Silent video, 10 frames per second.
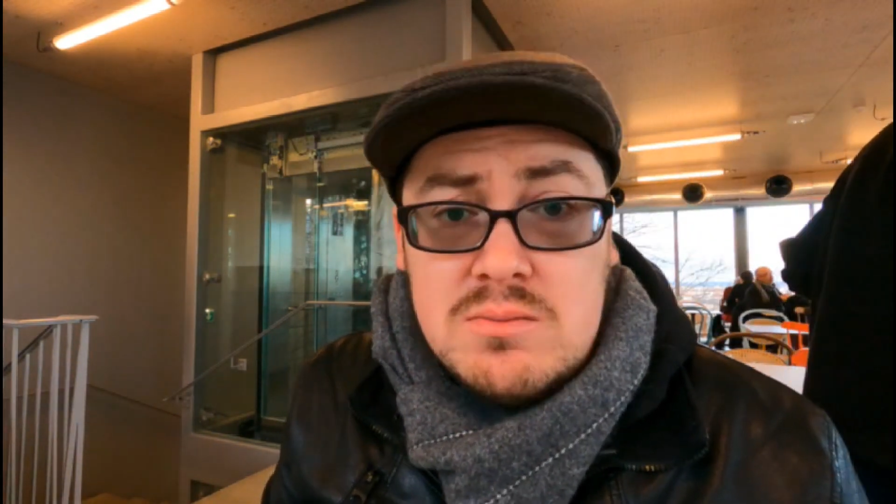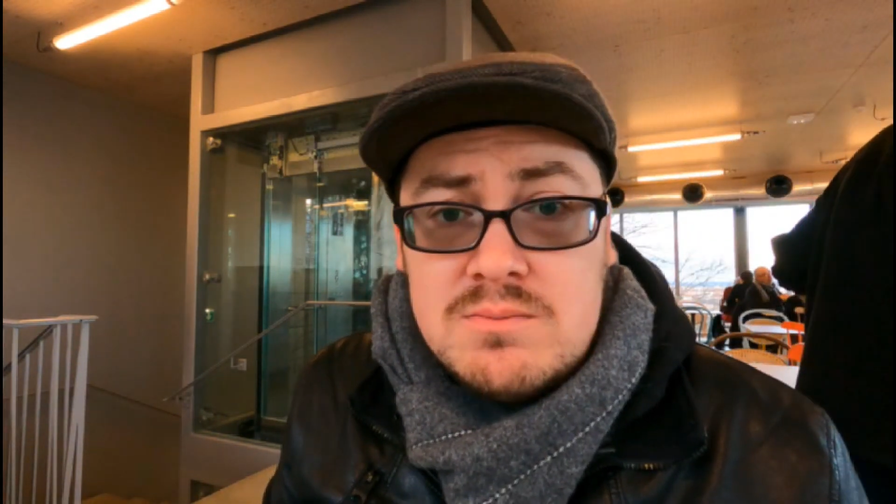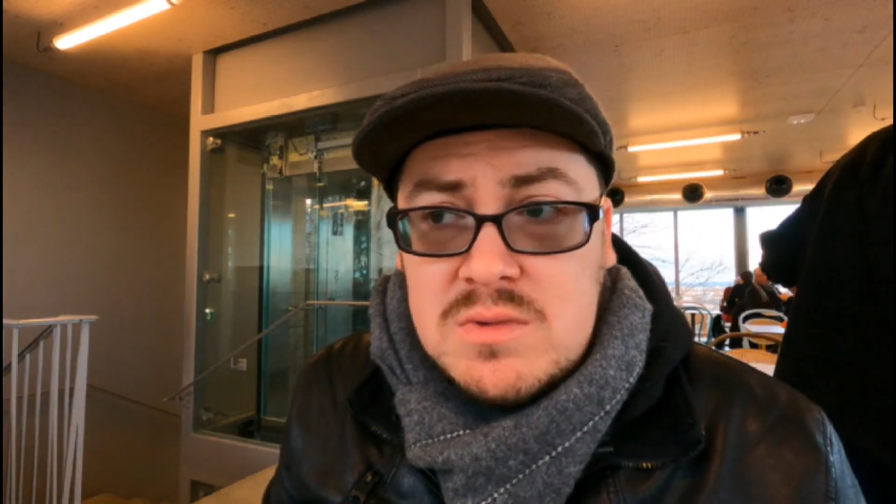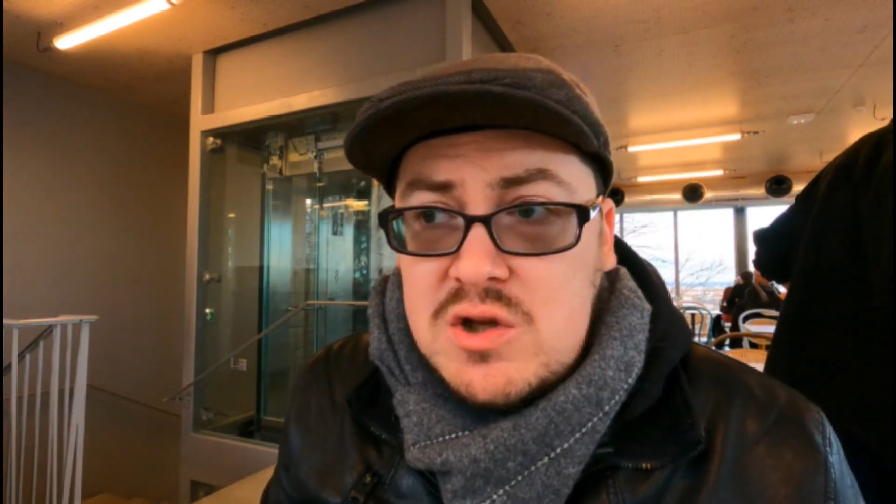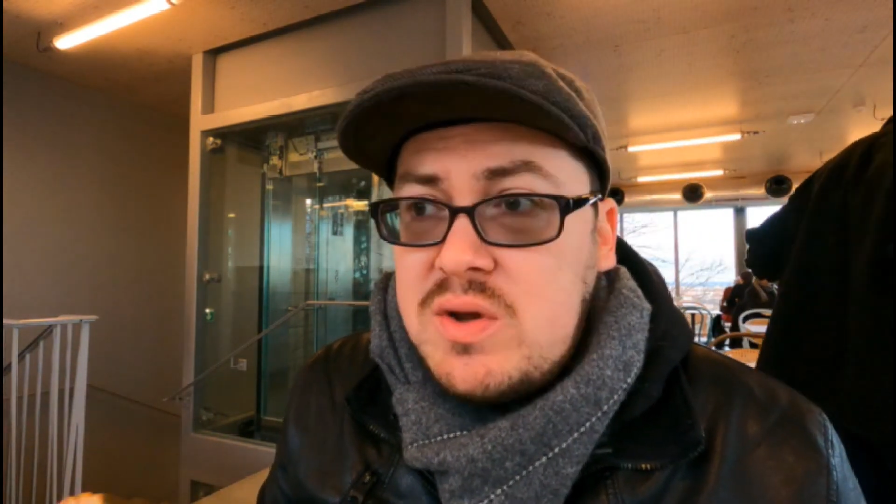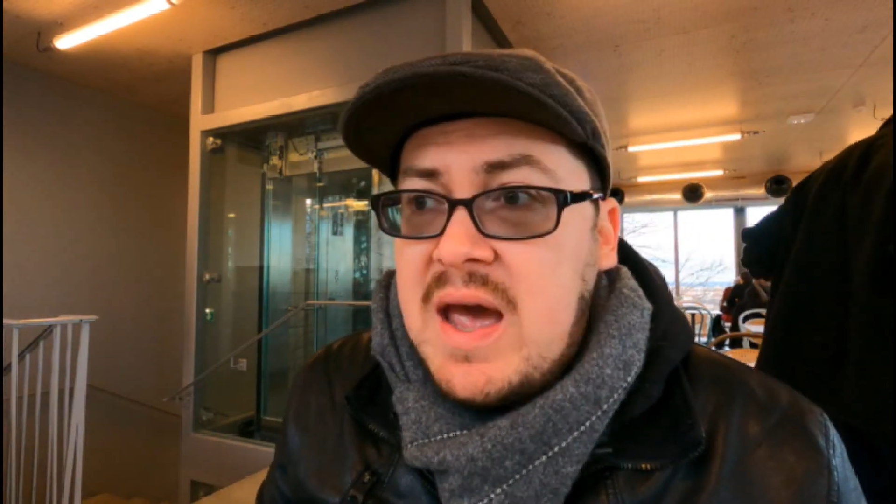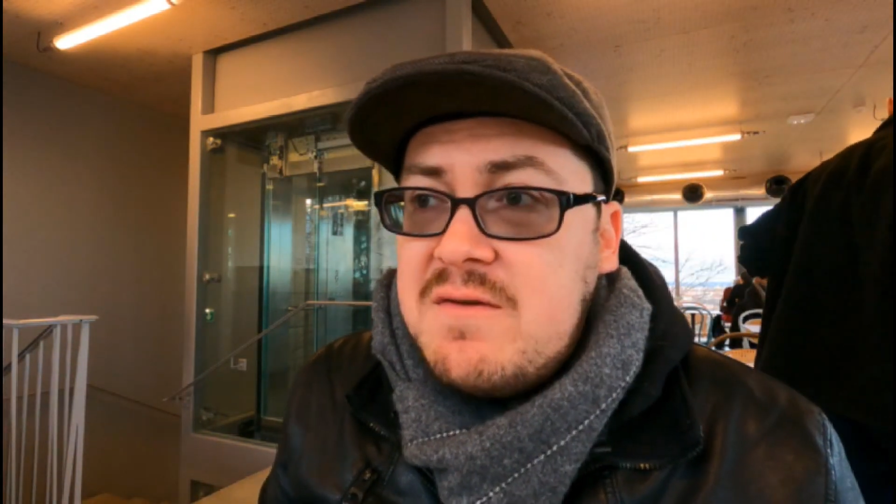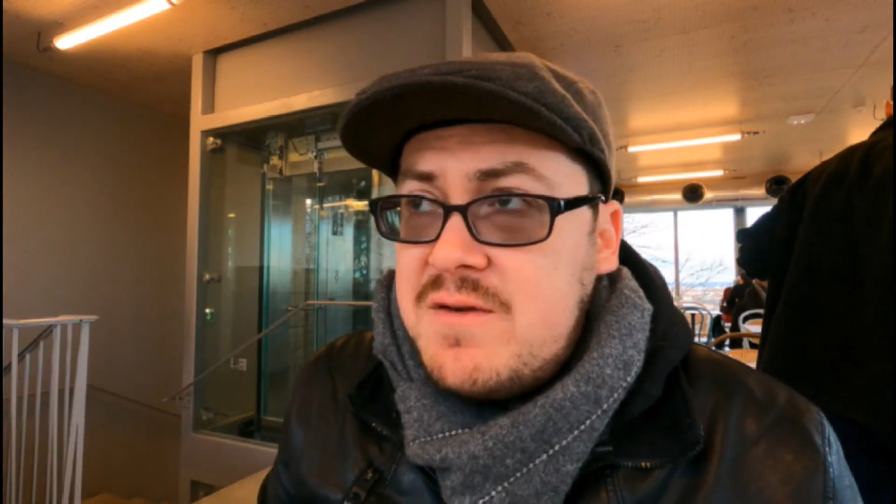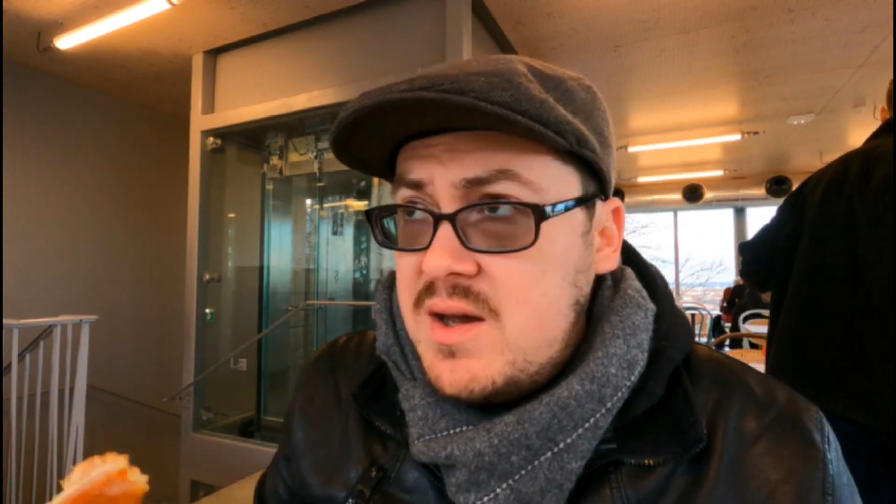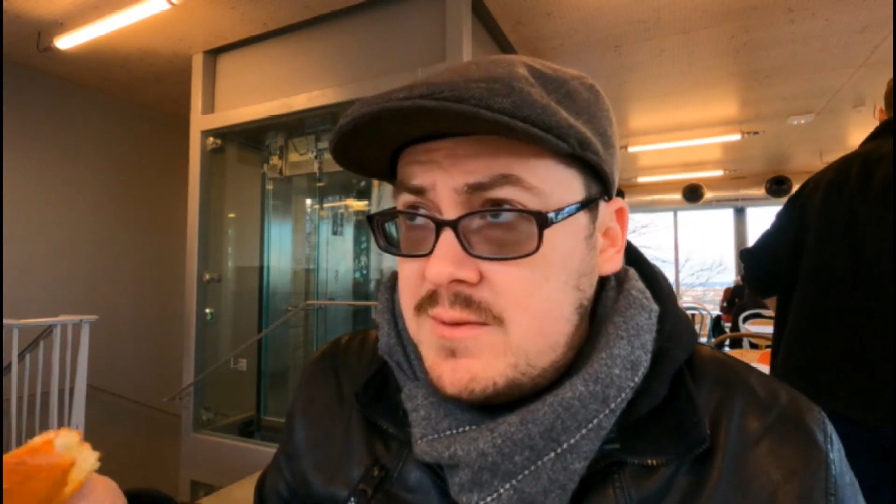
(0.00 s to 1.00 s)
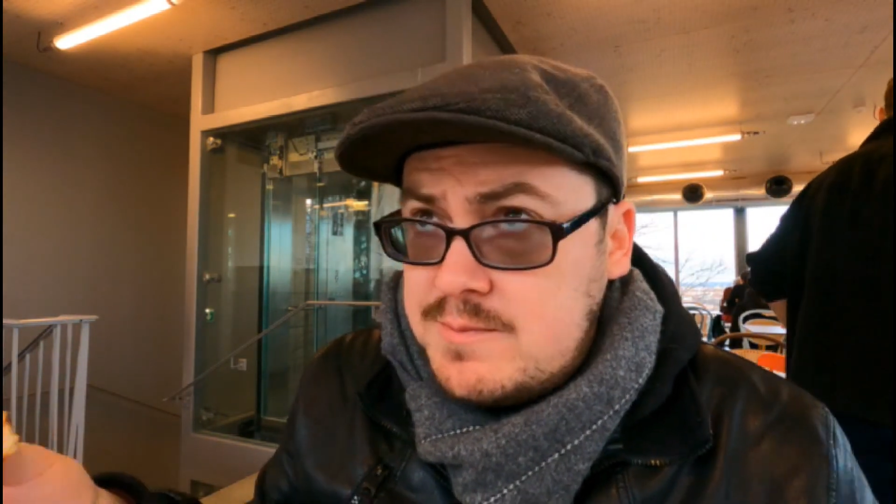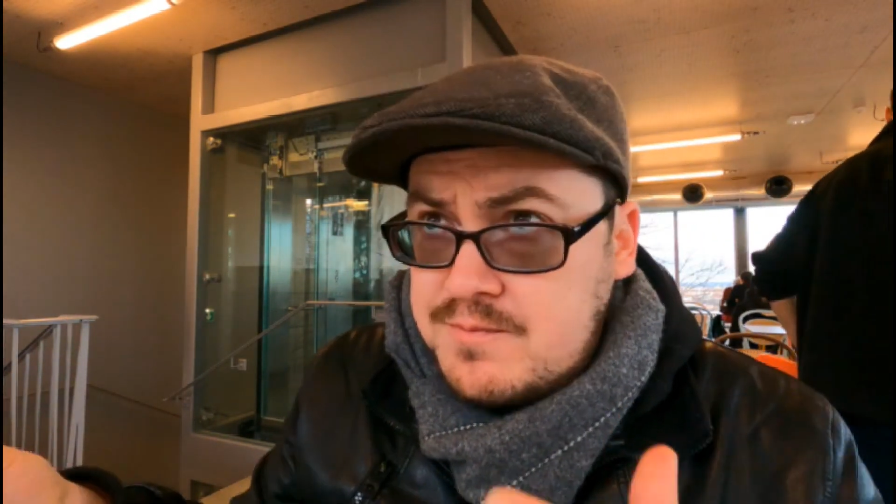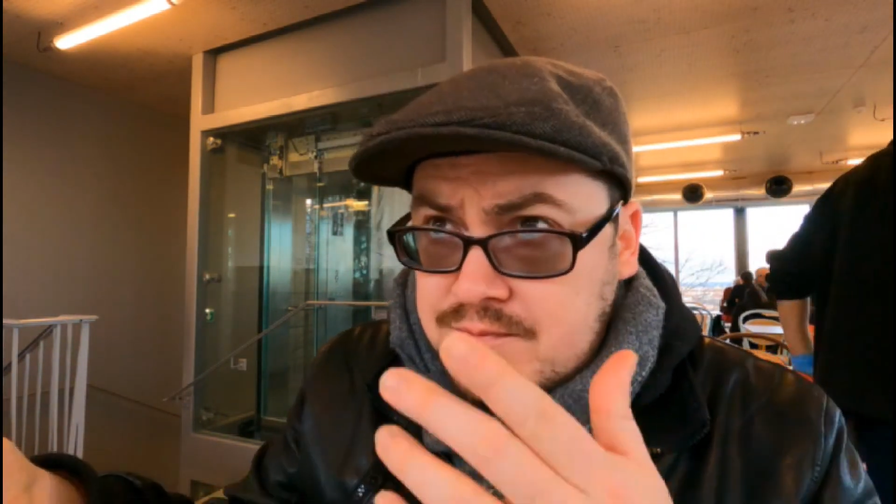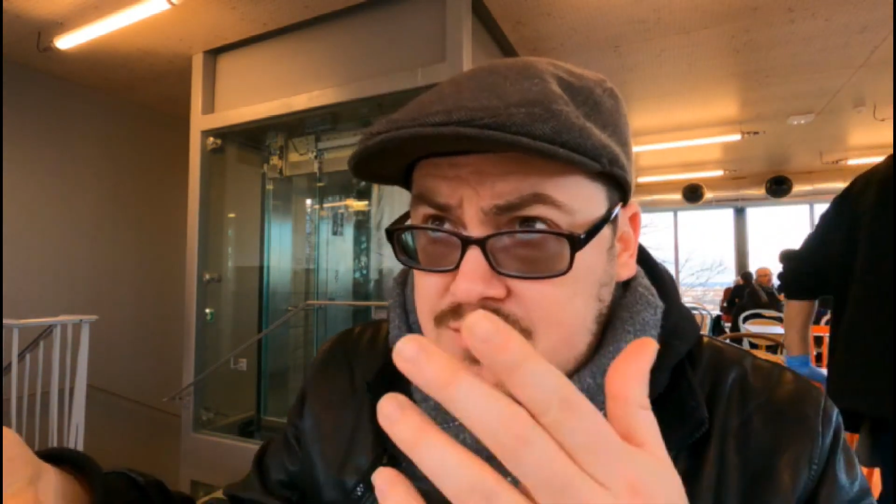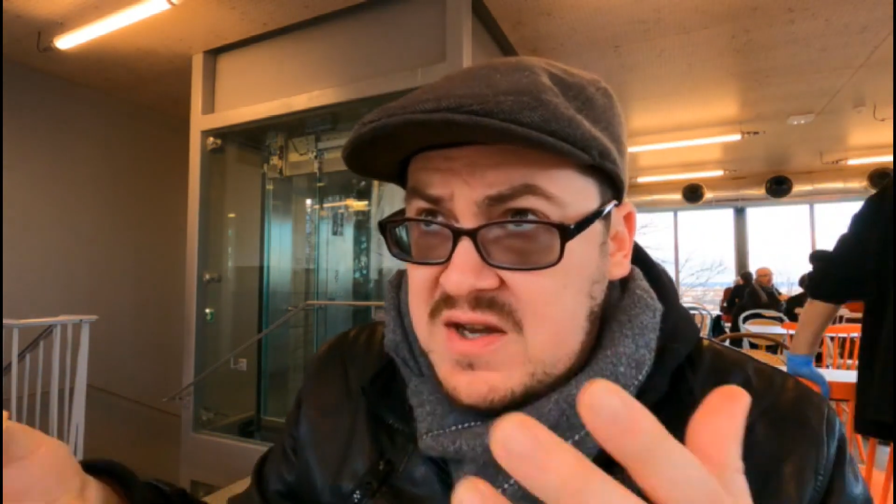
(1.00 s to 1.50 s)
a little cafe
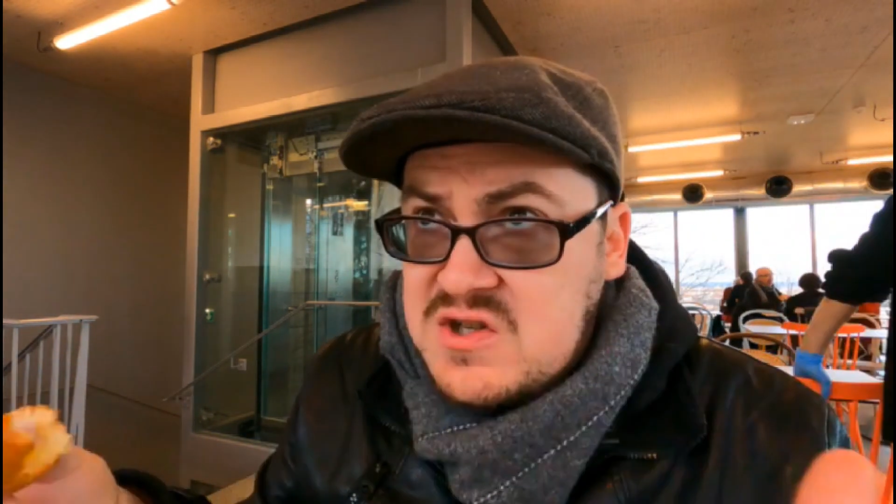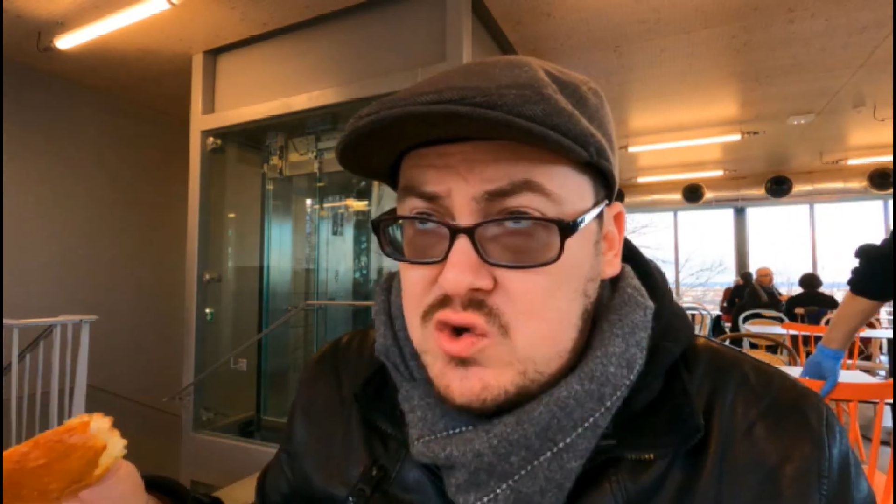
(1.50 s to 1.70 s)
next